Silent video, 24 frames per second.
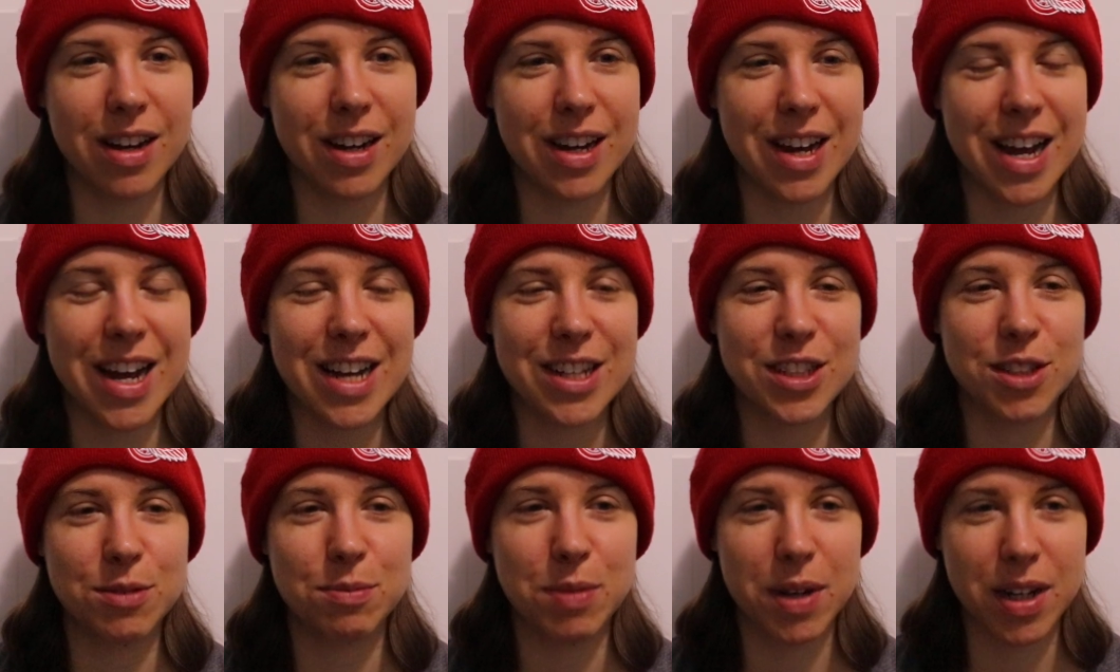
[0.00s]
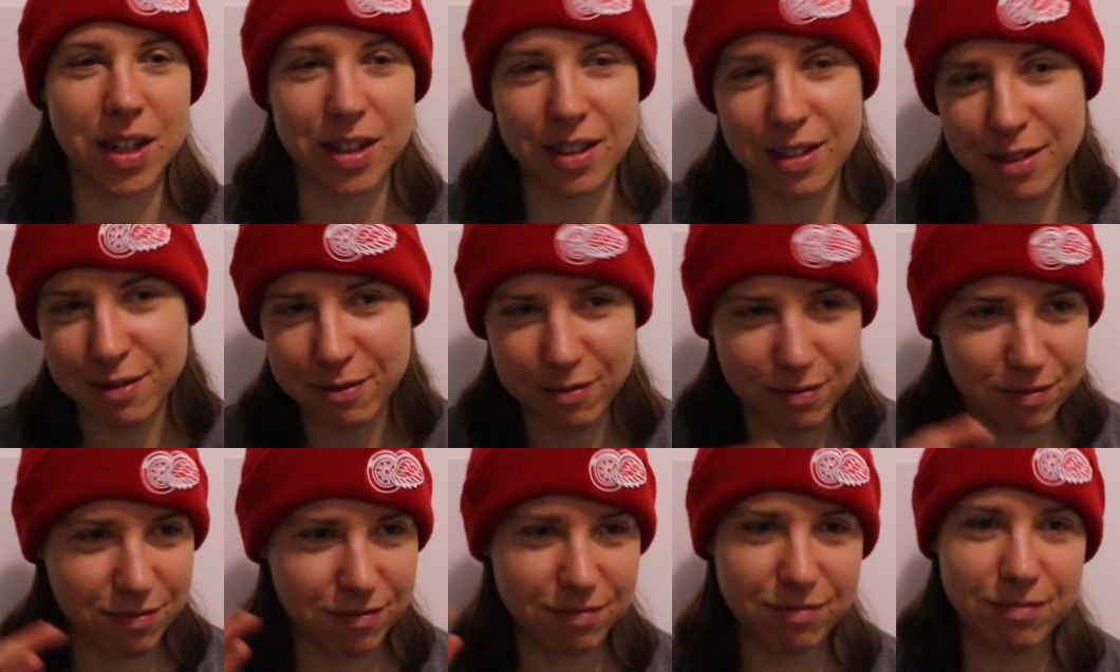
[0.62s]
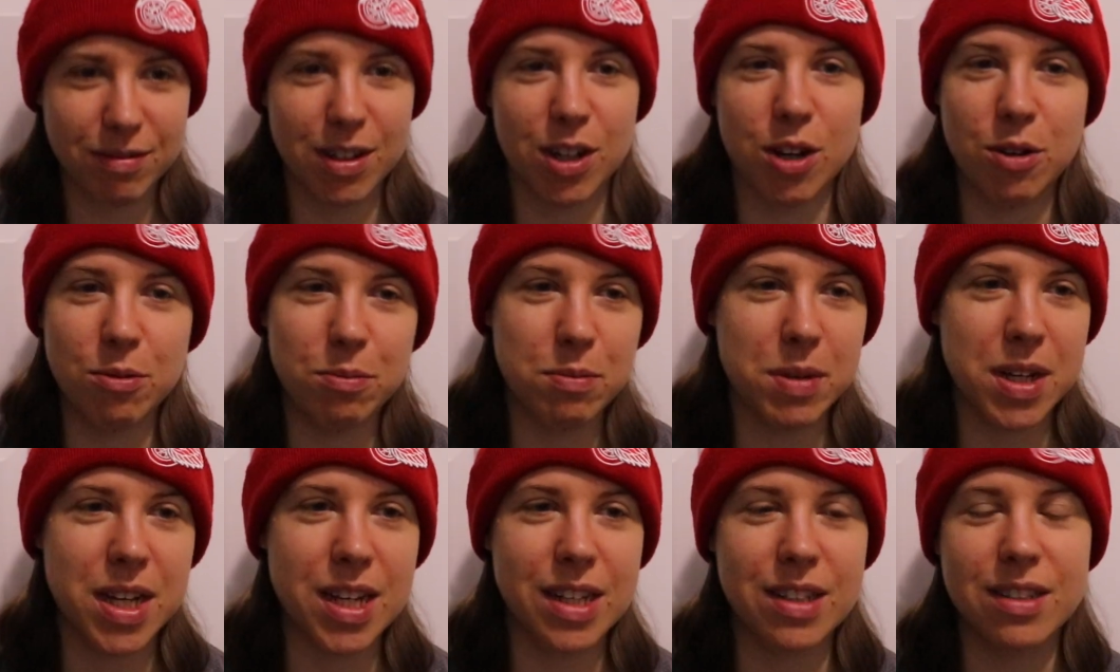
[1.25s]
aspect of,
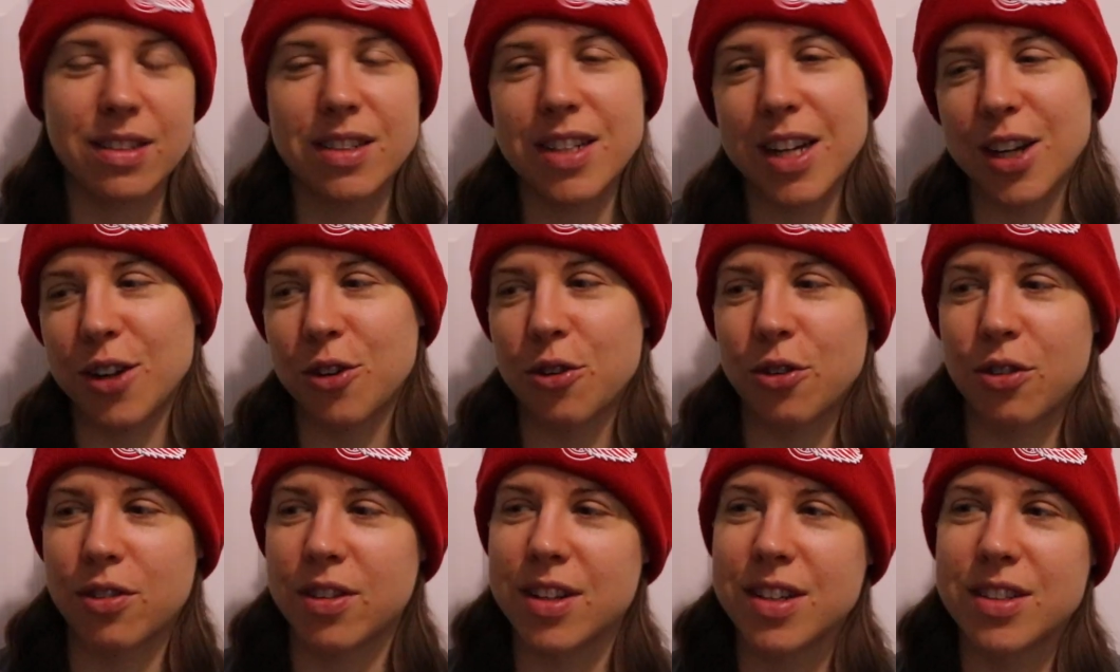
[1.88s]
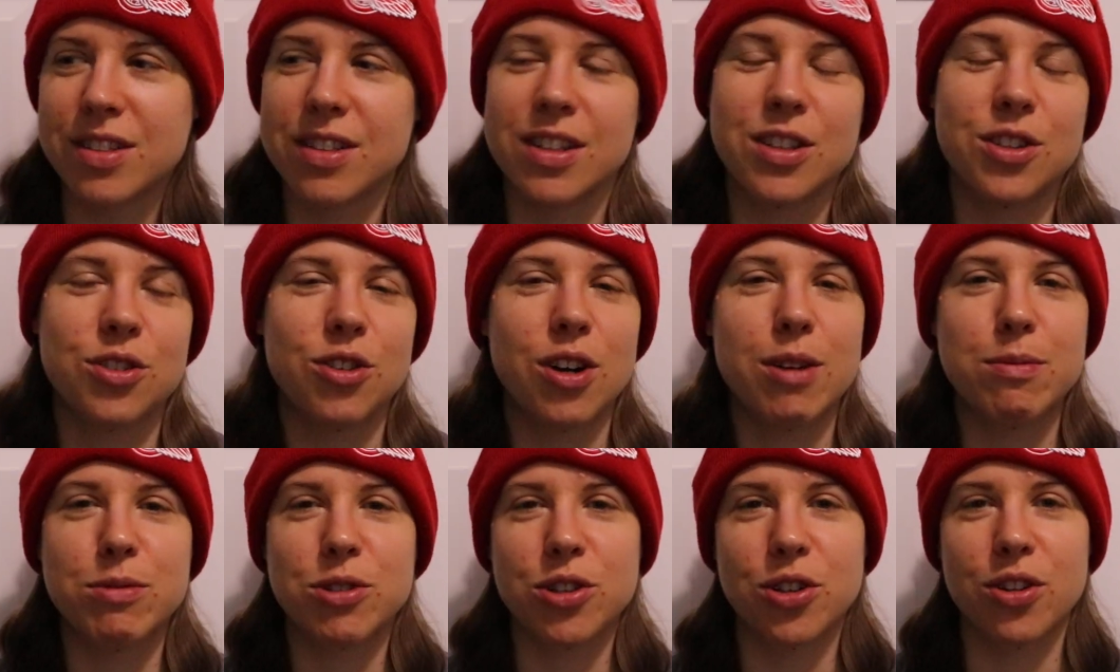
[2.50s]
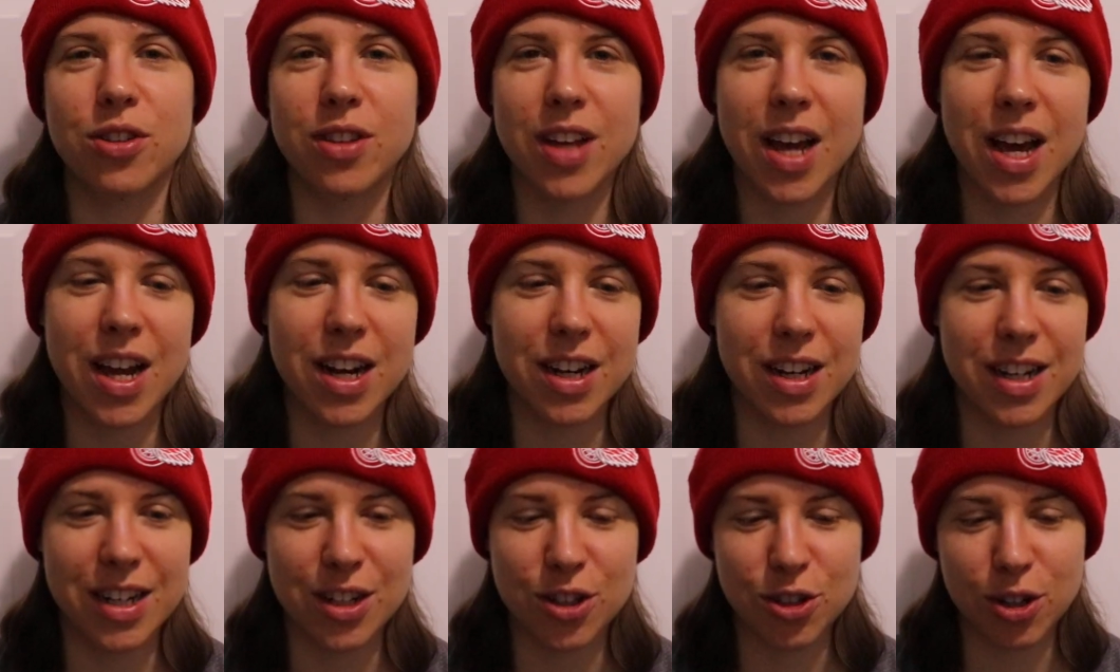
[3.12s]
being sick or this interruption or
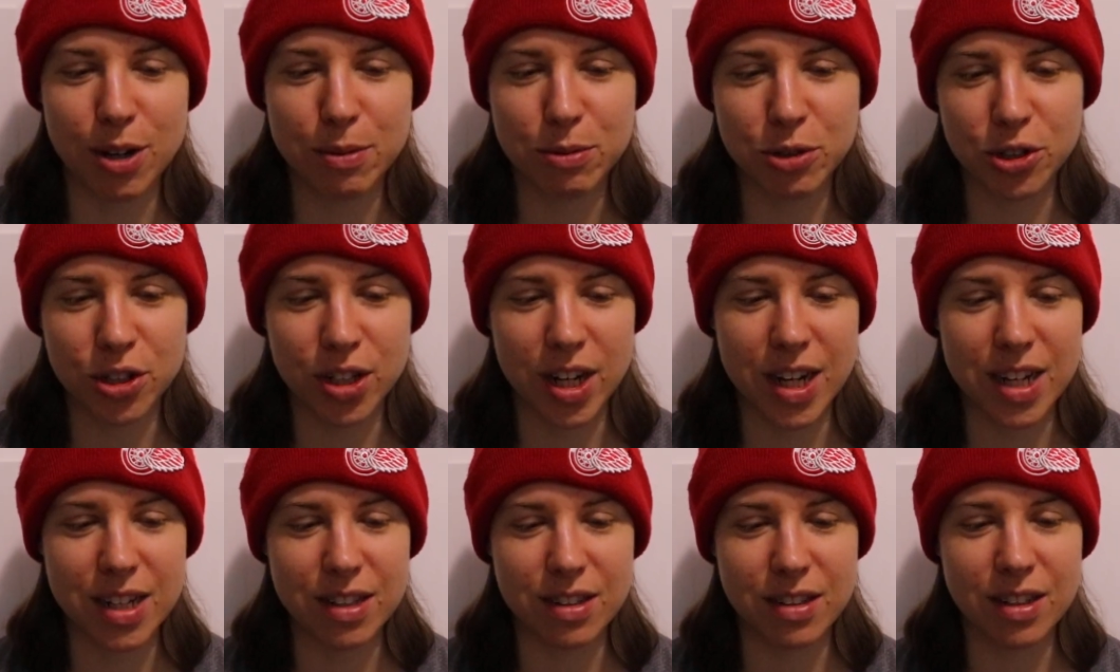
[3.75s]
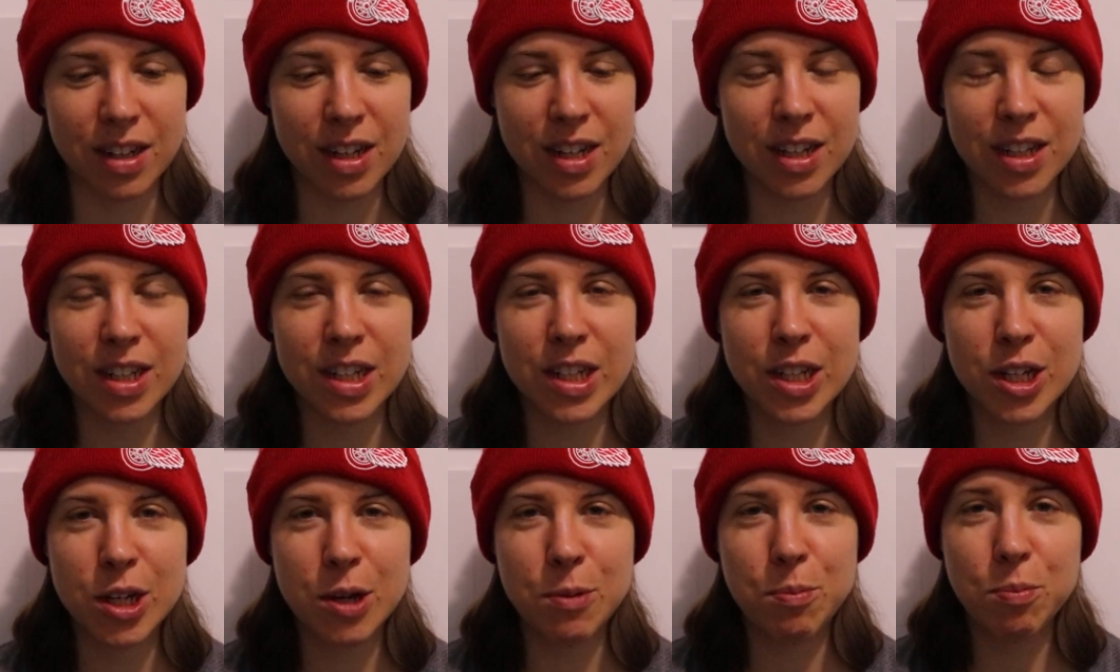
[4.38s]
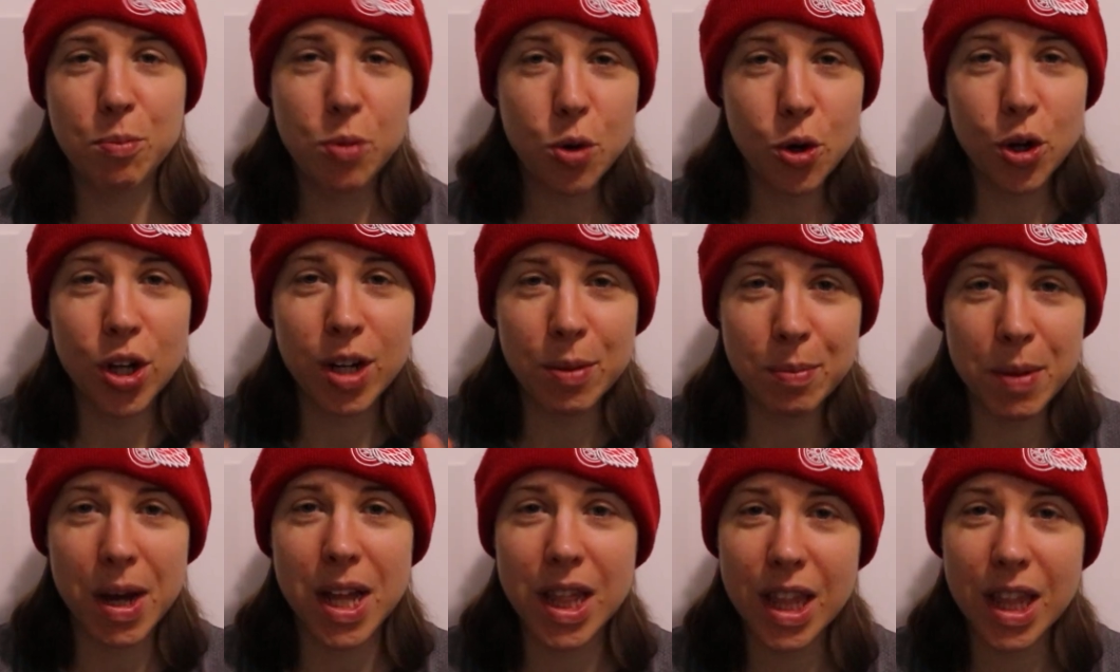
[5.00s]
that interruption as putting my